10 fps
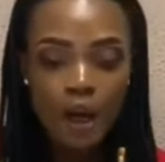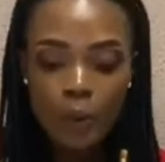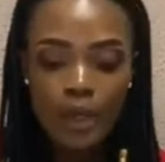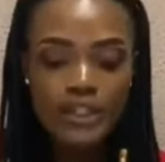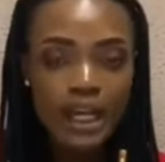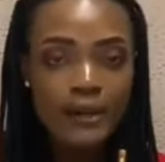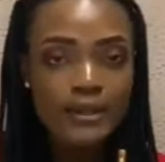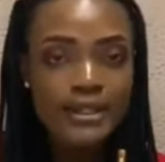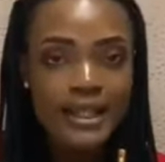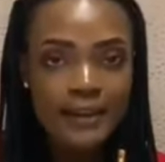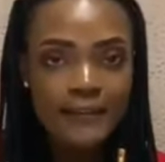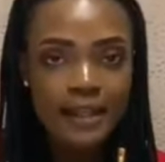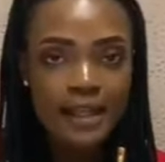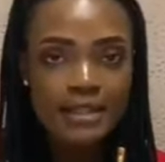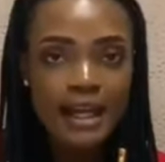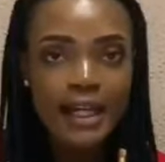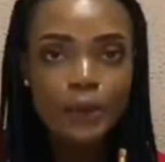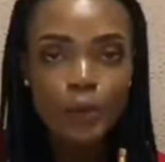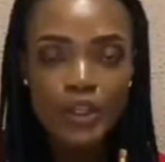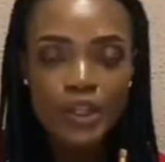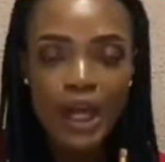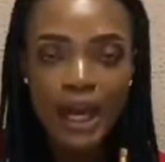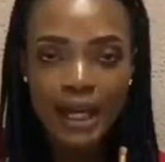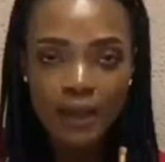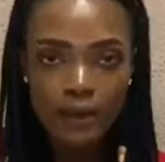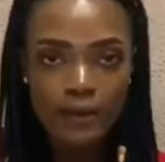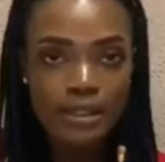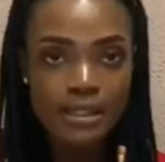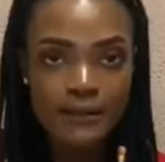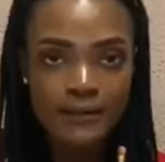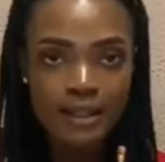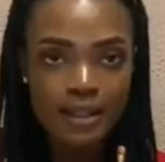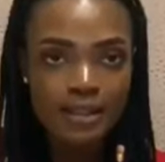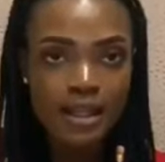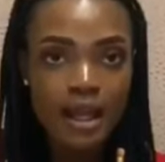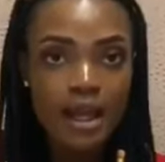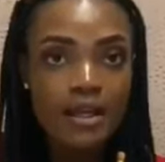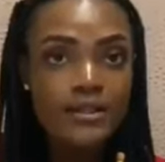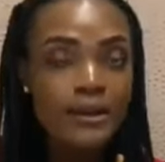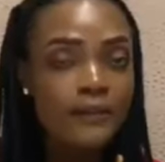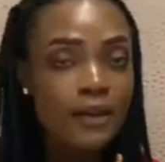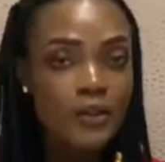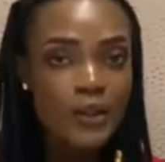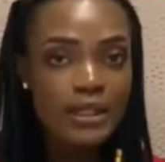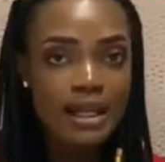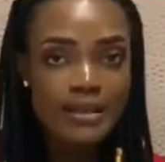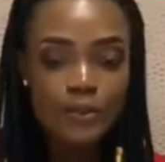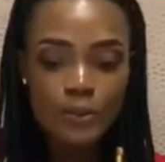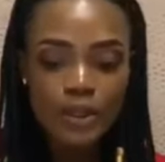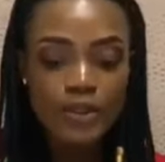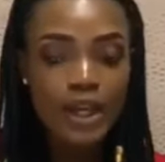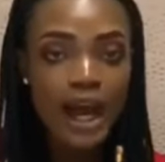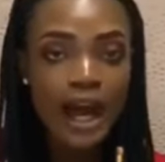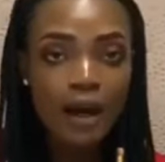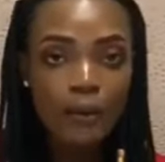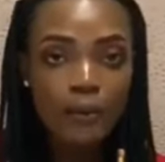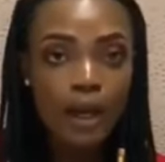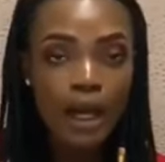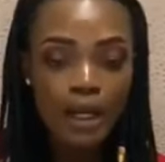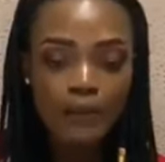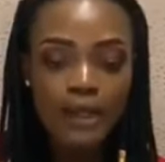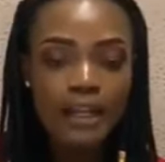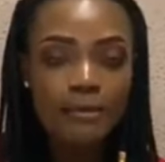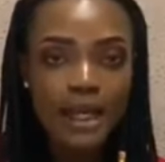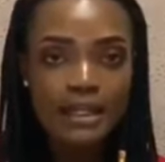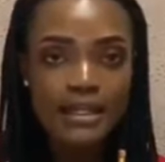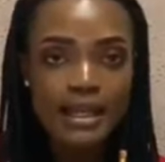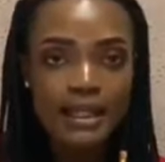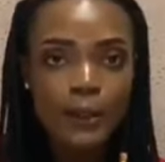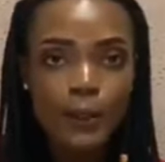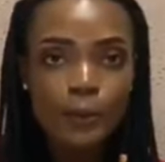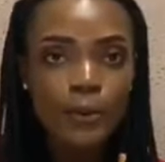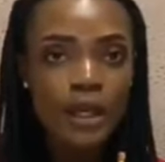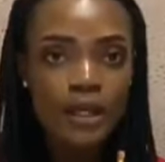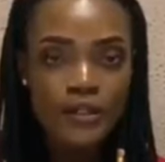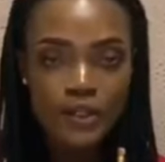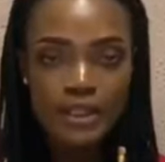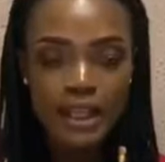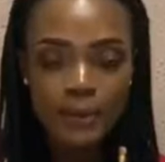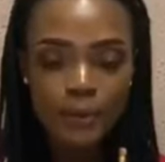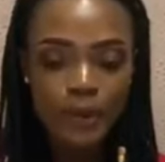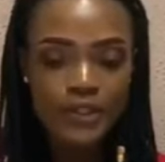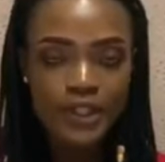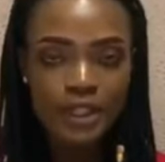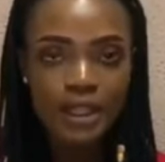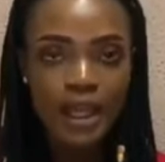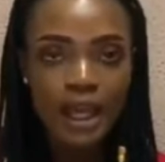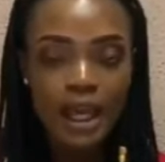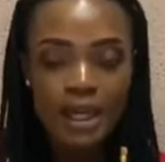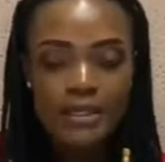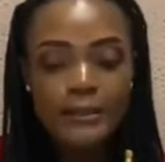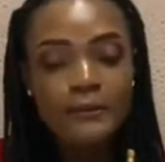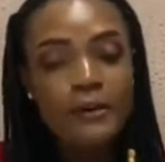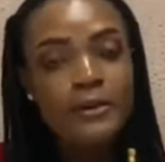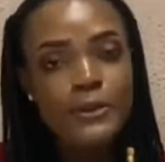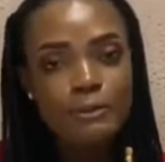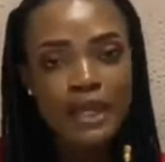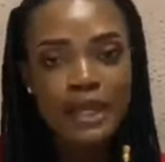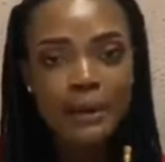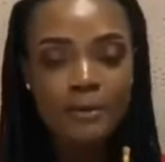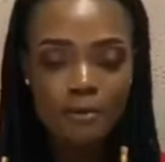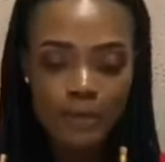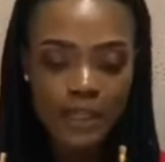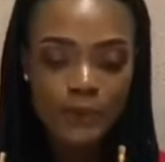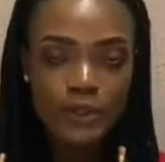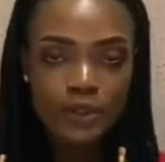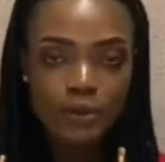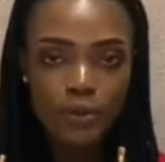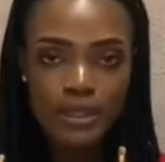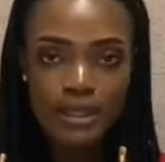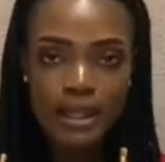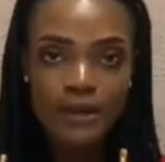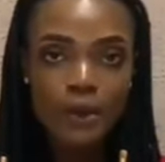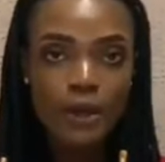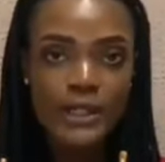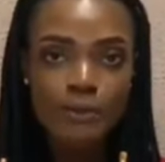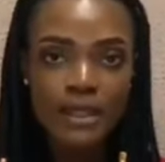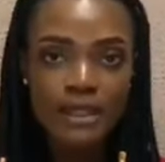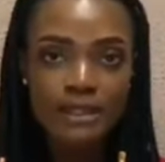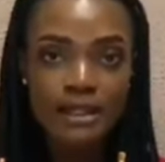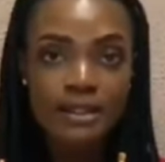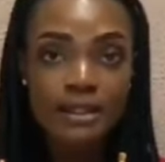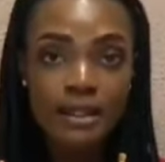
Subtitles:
which are your safe days, and which are your unsafe days. So if you're interested to watch how you can make this at home, just keep watching. So for you to make a menstruation bracelet, you're going to be needing